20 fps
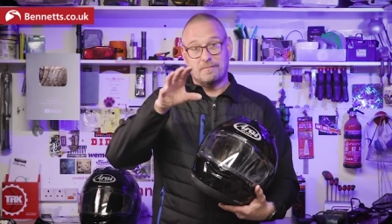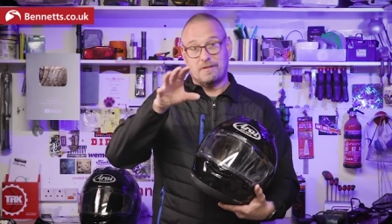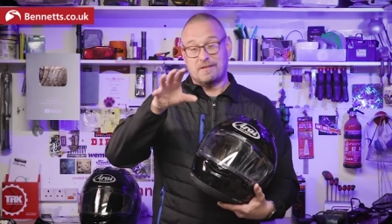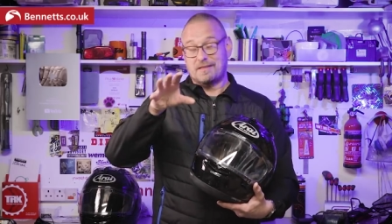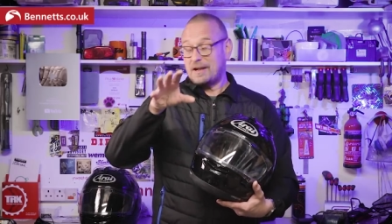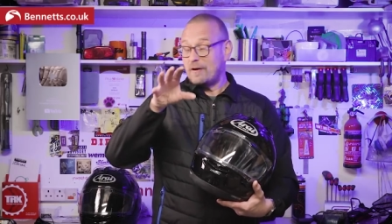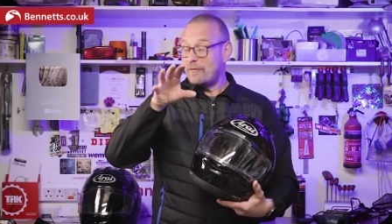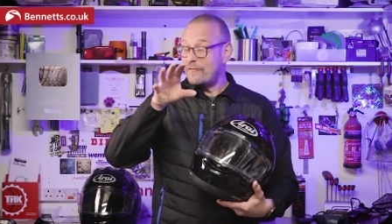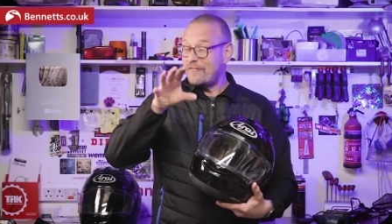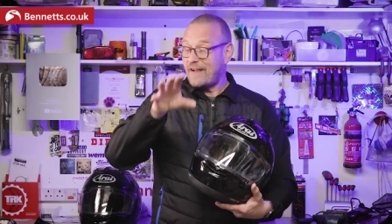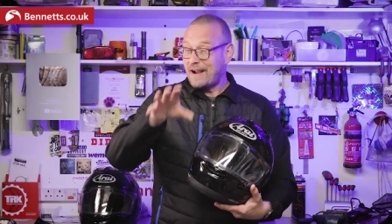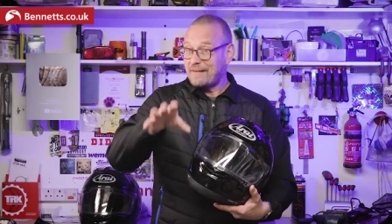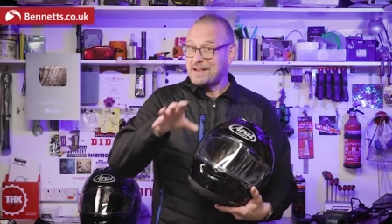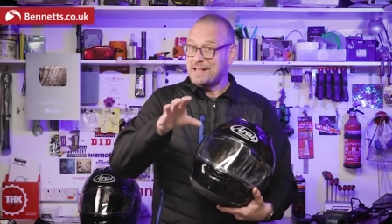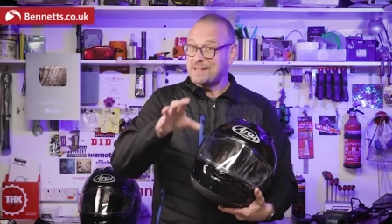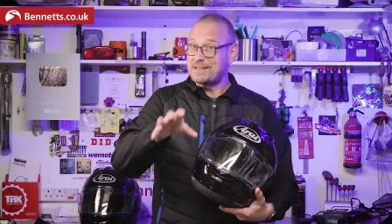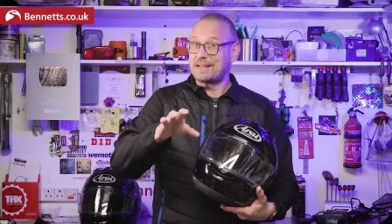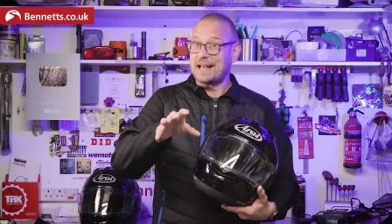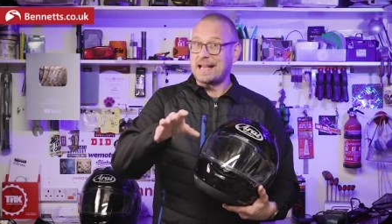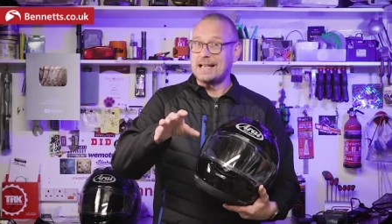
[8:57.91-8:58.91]
still very
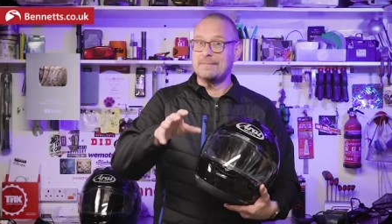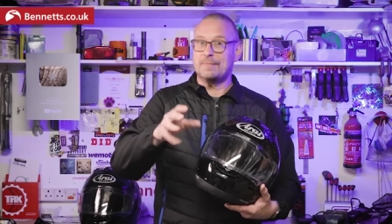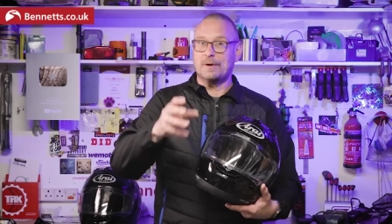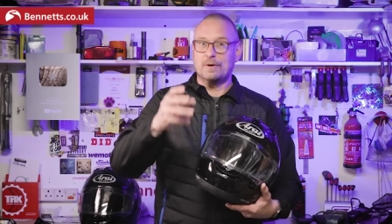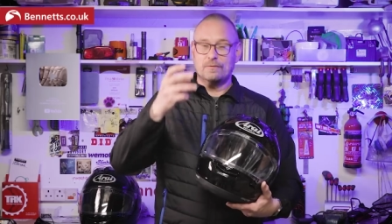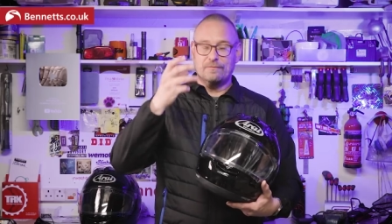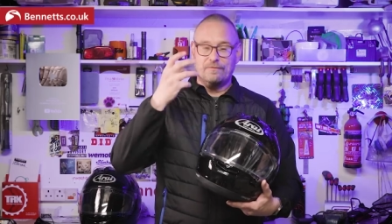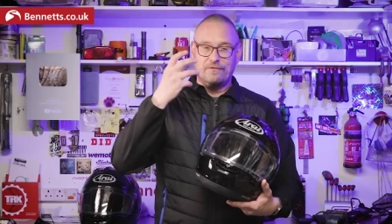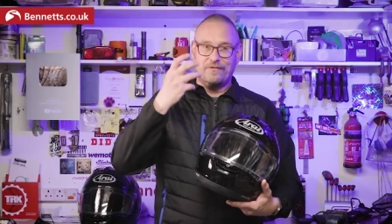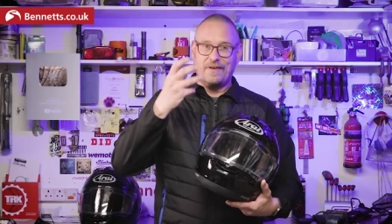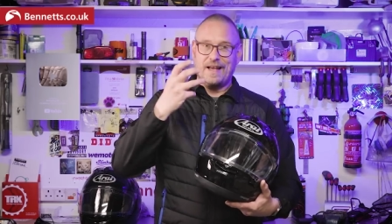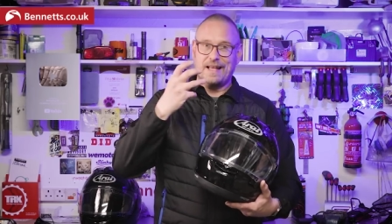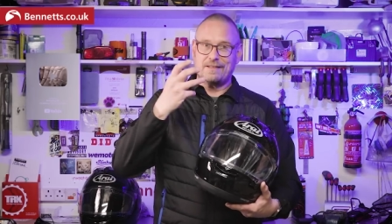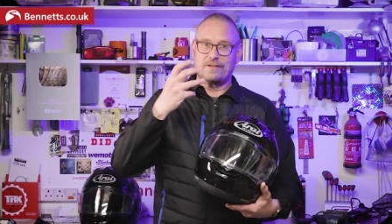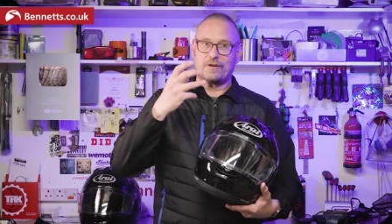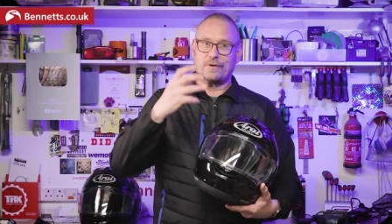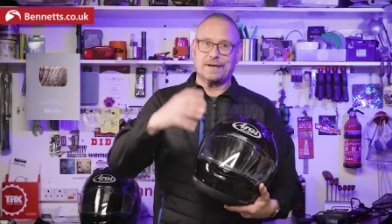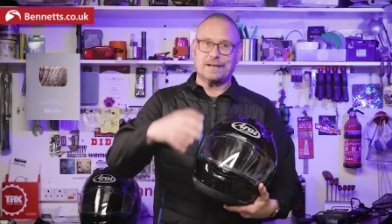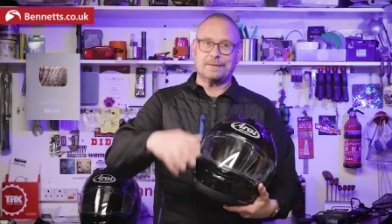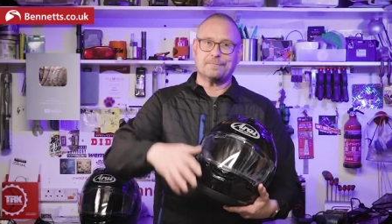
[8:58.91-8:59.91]
stable fit
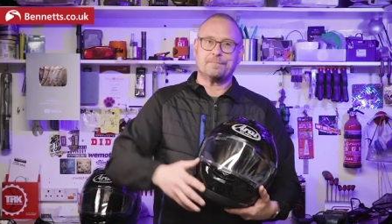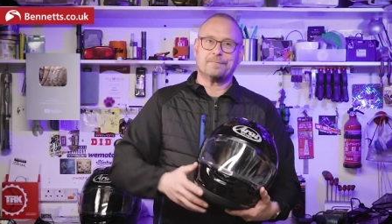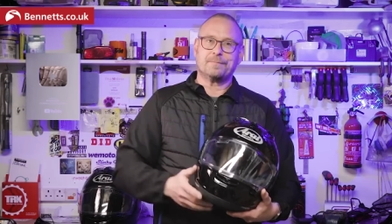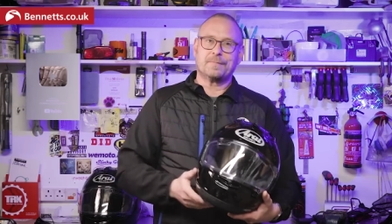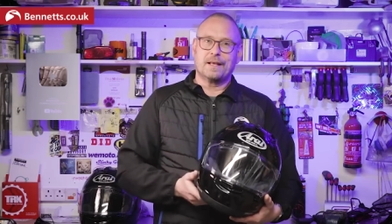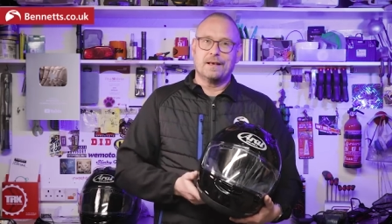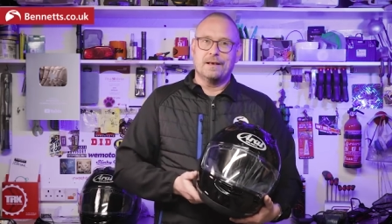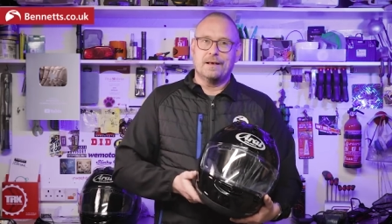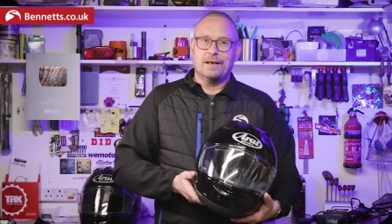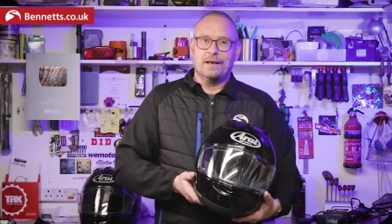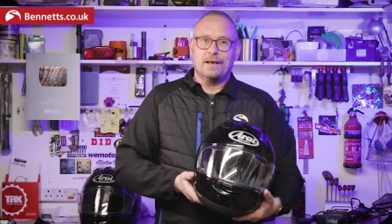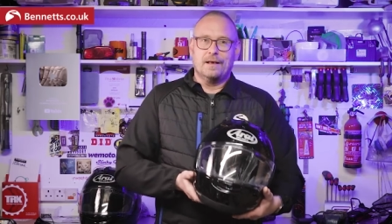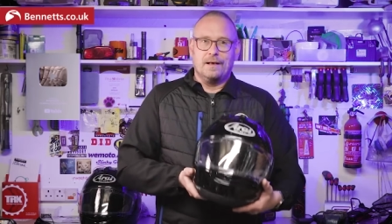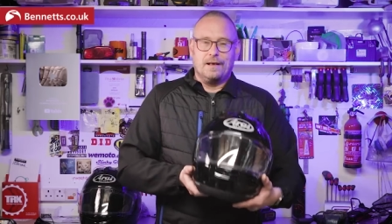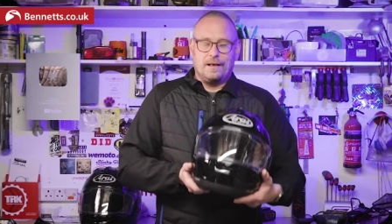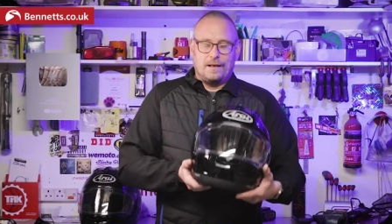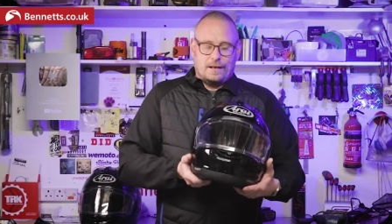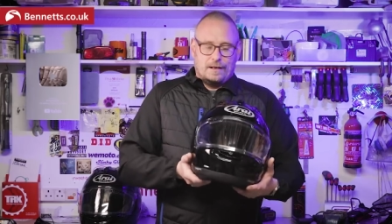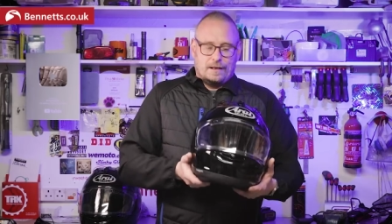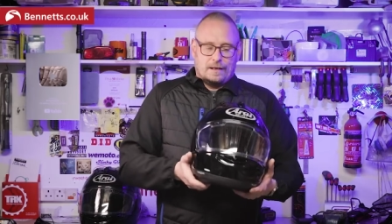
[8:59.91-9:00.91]
to it.
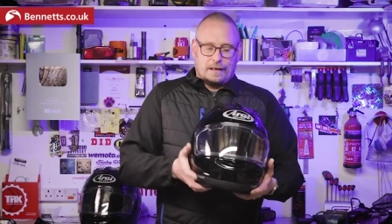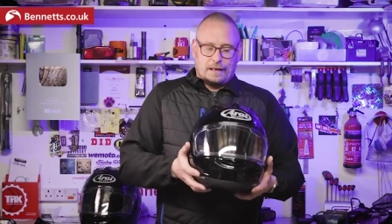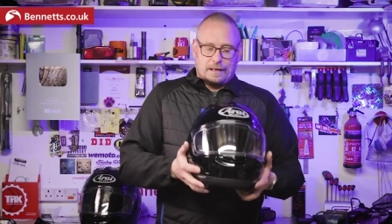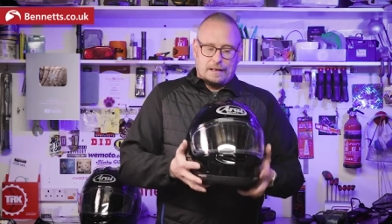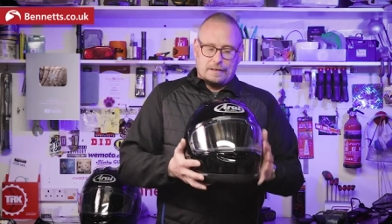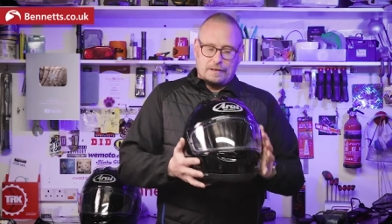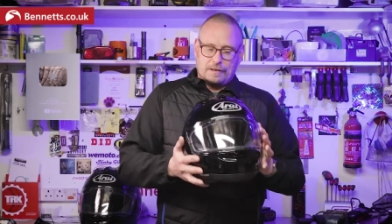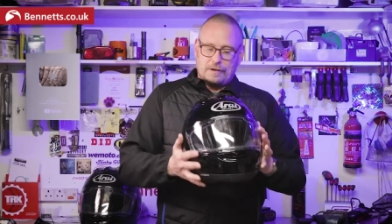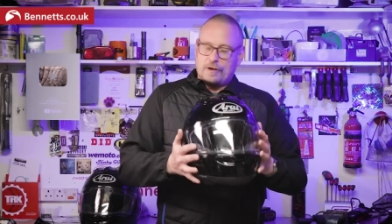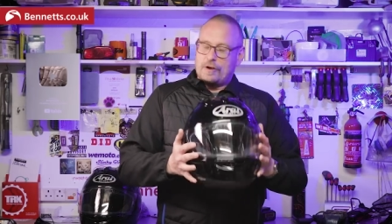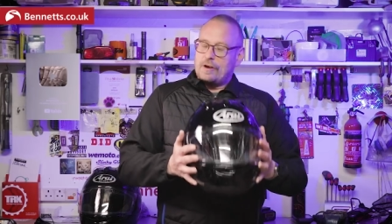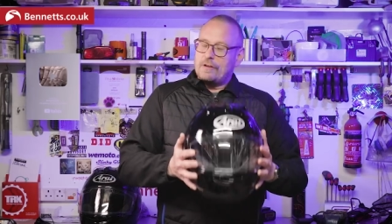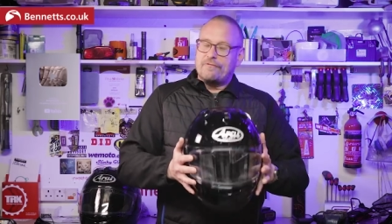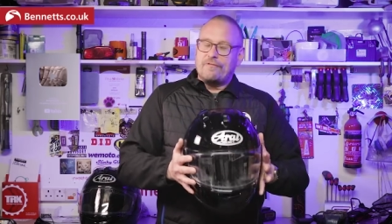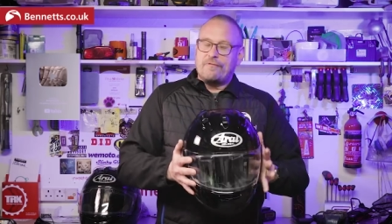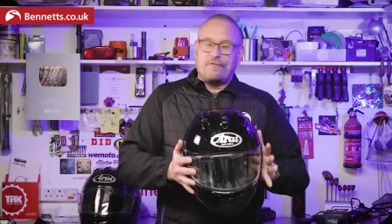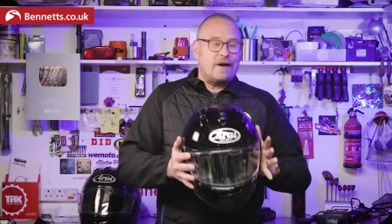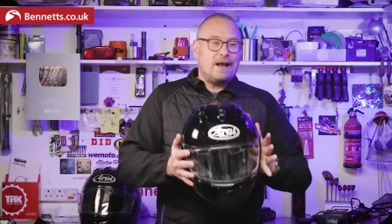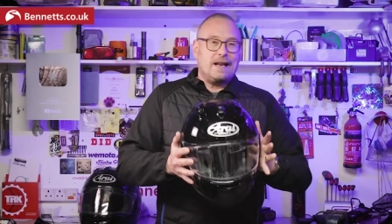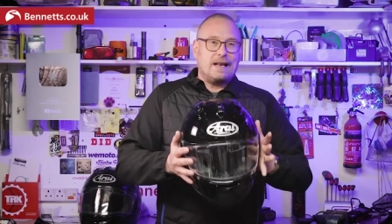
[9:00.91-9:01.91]
You can
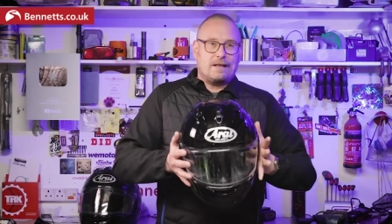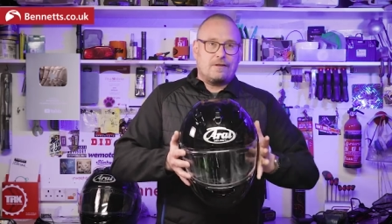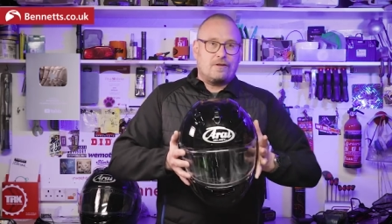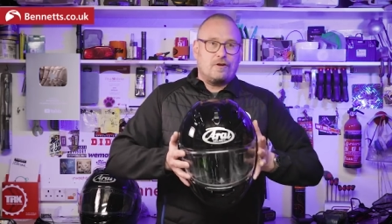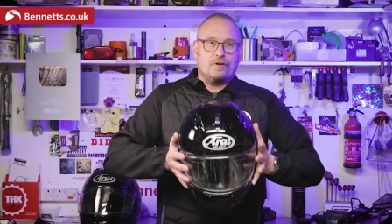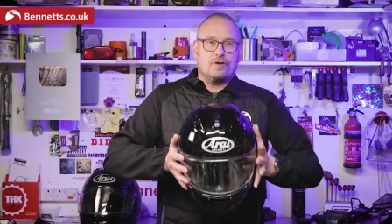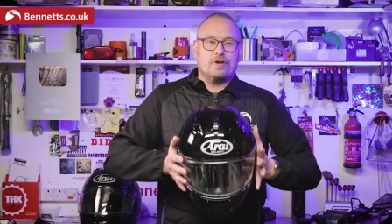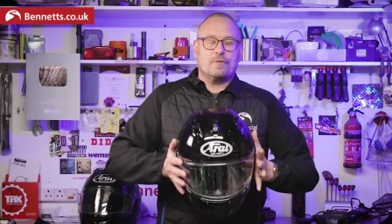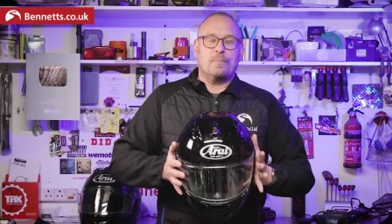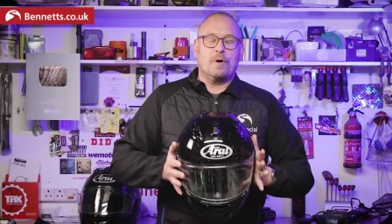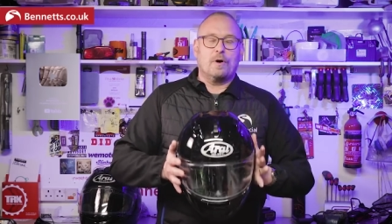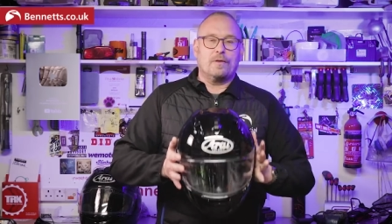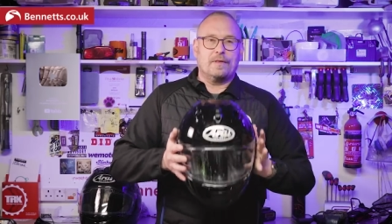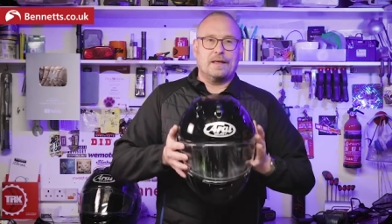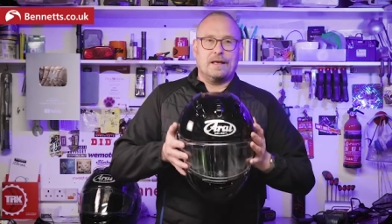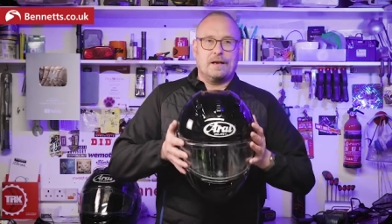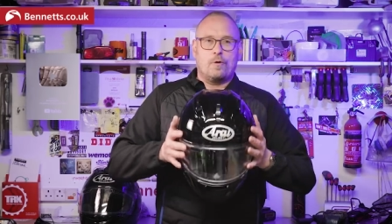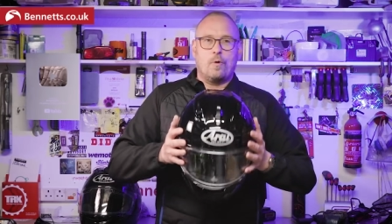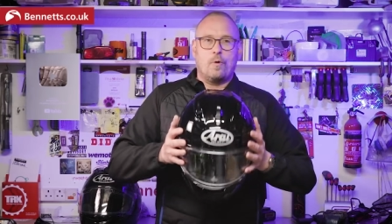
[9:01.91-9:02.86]
feel it as soon as you put the